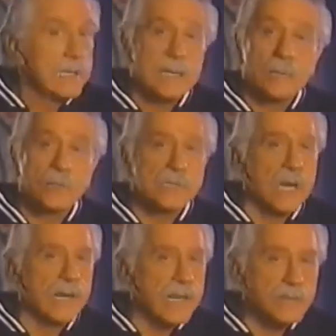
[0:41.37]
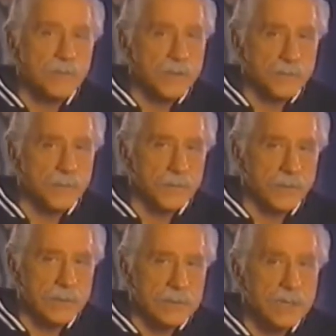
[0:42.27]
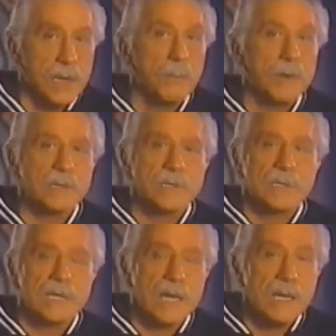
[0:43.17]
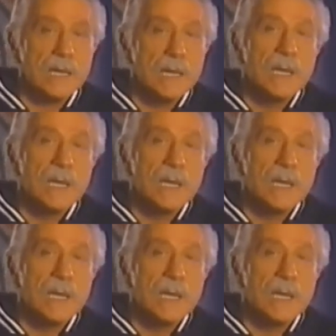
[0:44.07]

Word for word: He was not envied for it. But today,